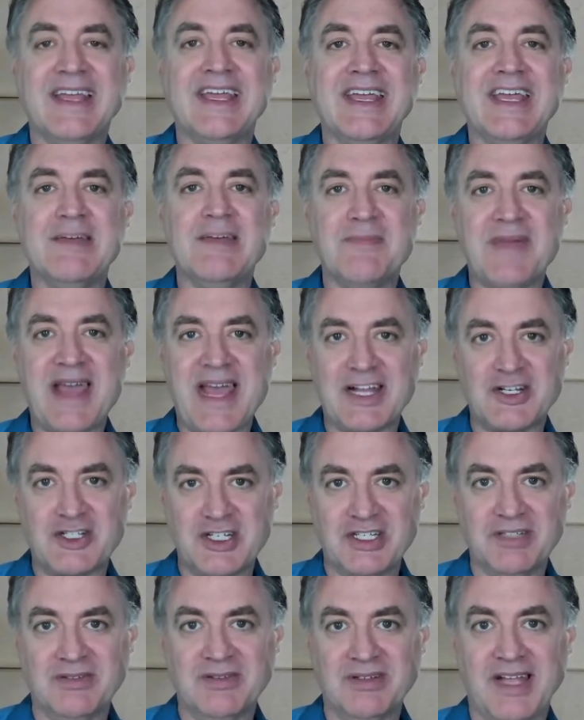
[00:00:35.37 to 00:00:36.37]

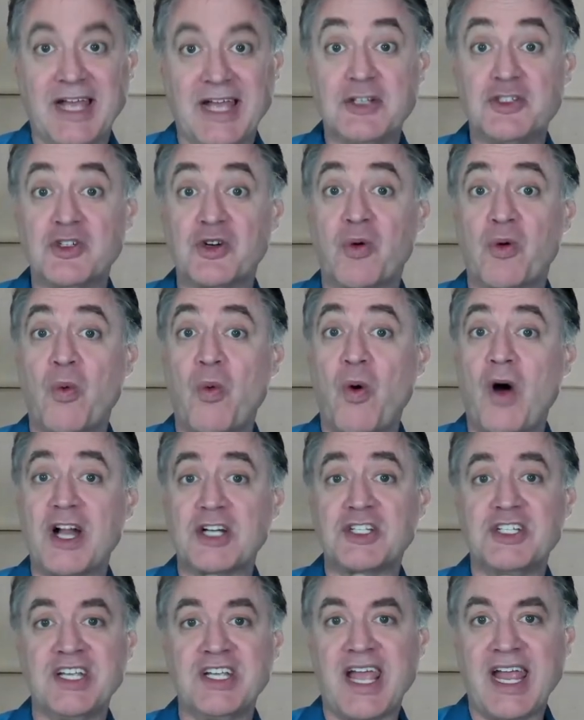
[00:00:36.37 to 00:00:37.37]
Imagine, as you're
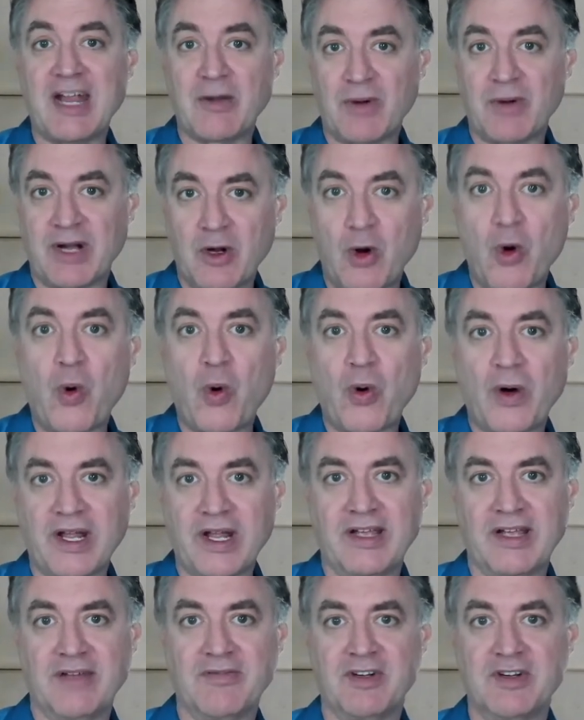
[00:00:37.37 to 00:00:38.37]
watching a
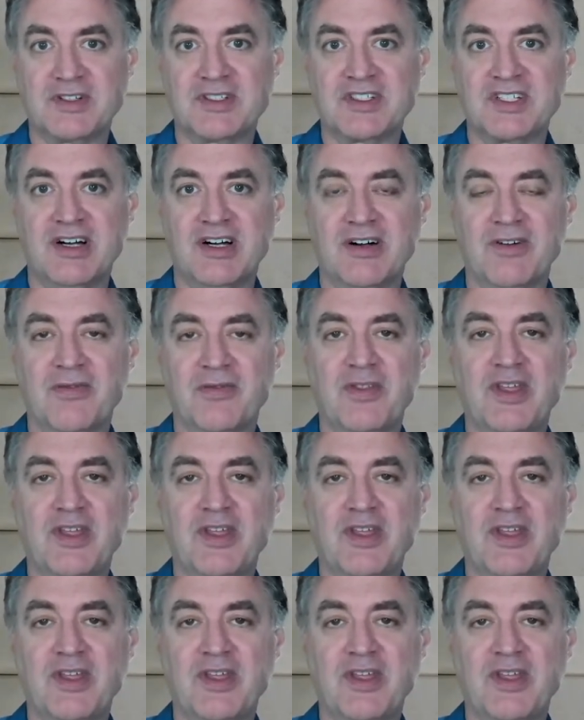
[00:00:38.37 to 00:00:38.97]
recording of yourself,